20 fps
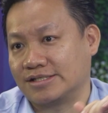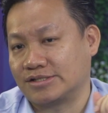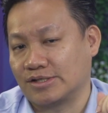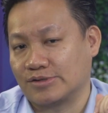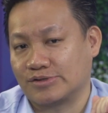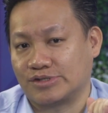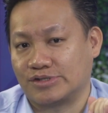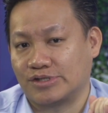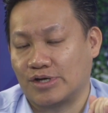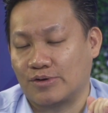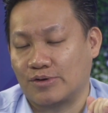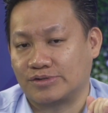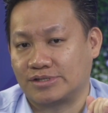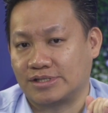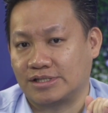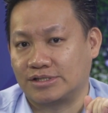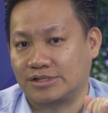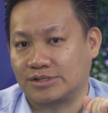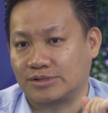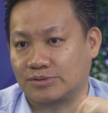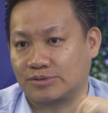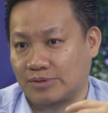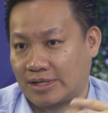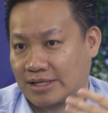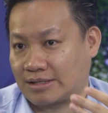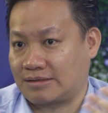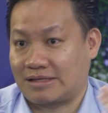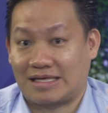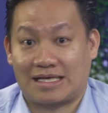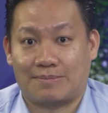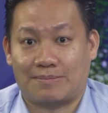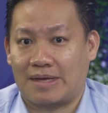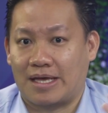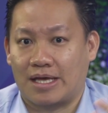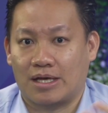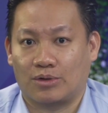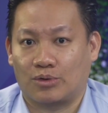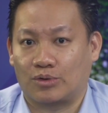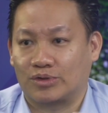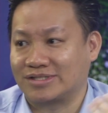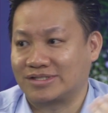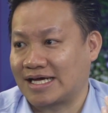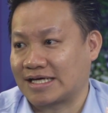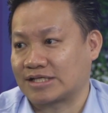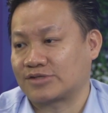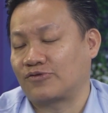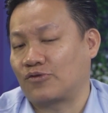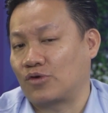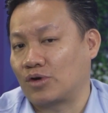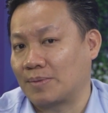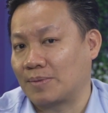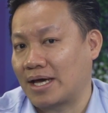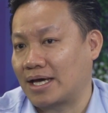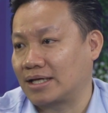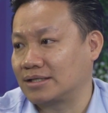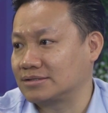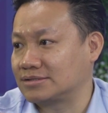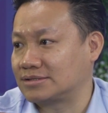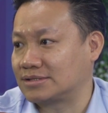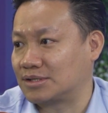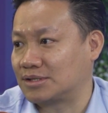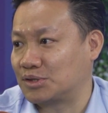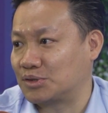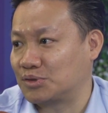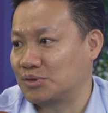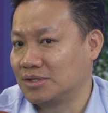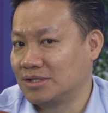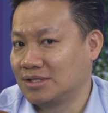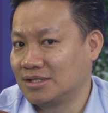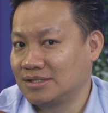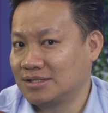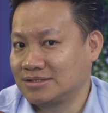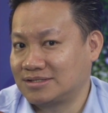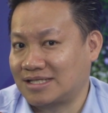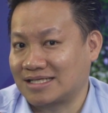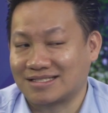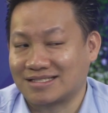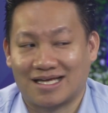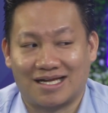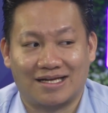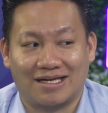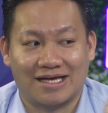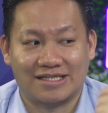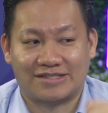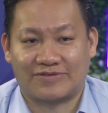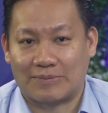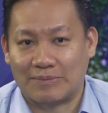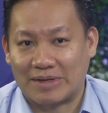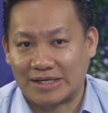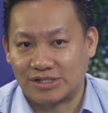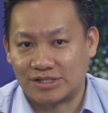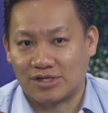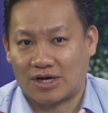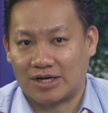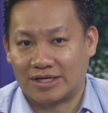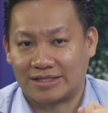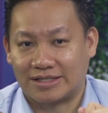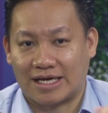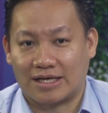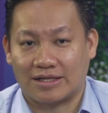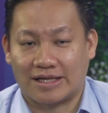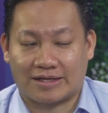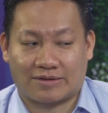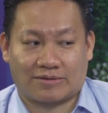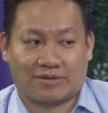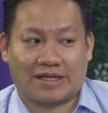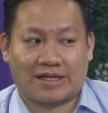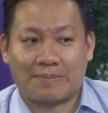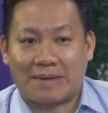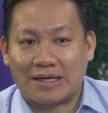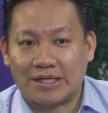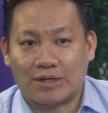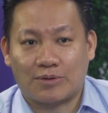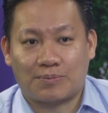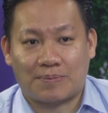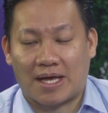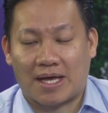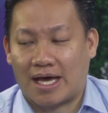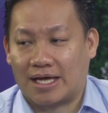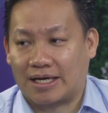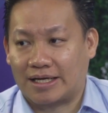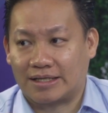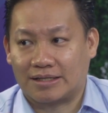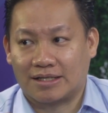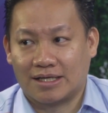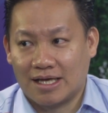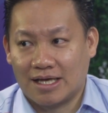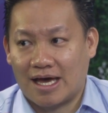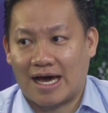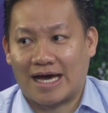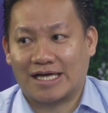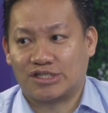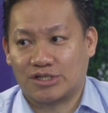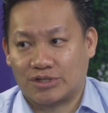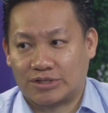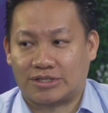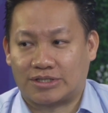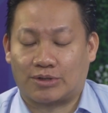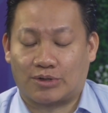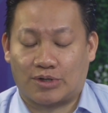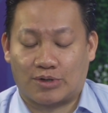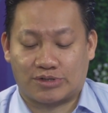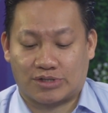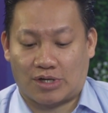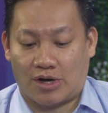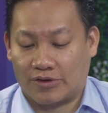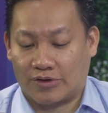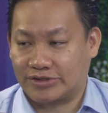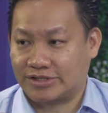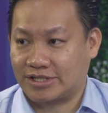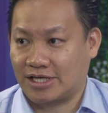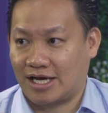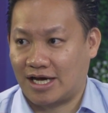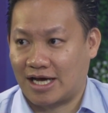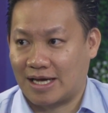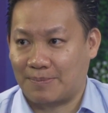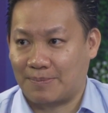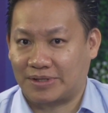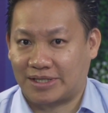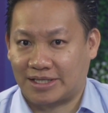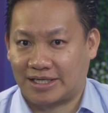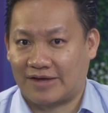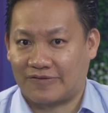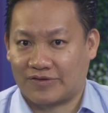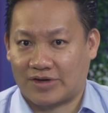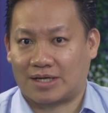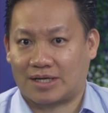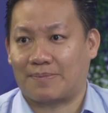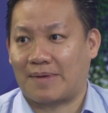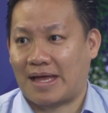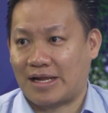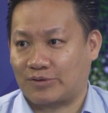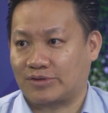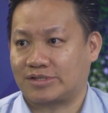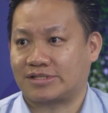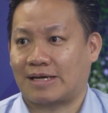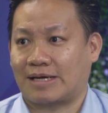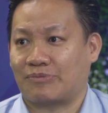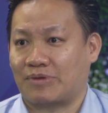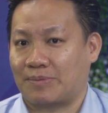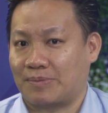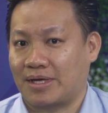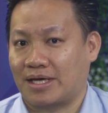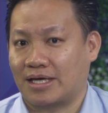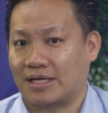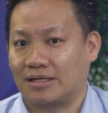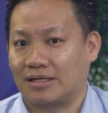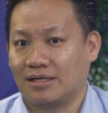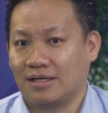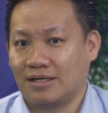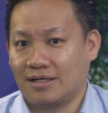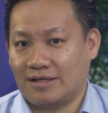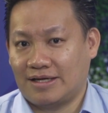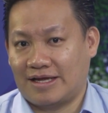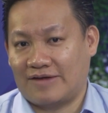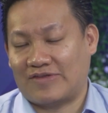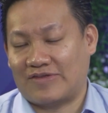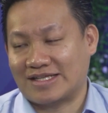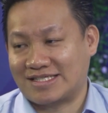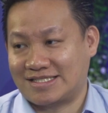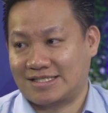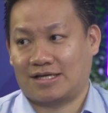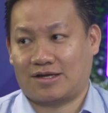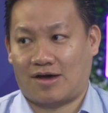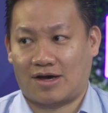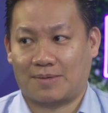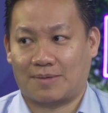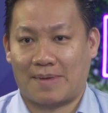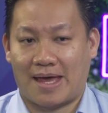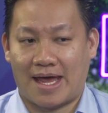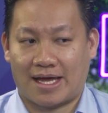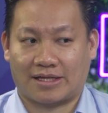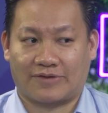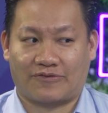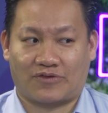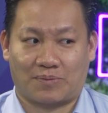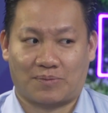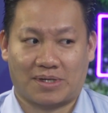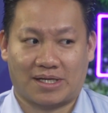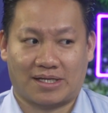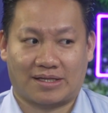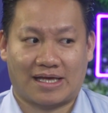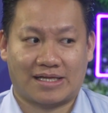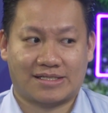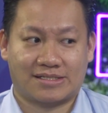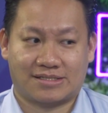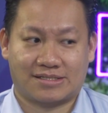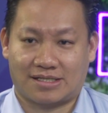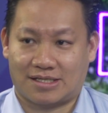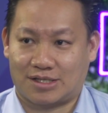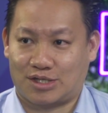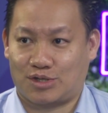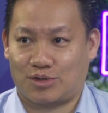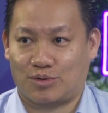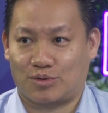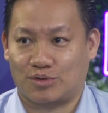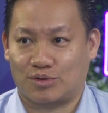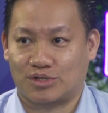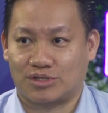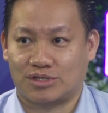those notes into like email or text format. So that's kind of nice. If I'm like jotting down like my notepad, I jot down notes all the time, but then I've got to manually type them in. If that's done automatically for me, that's a huge.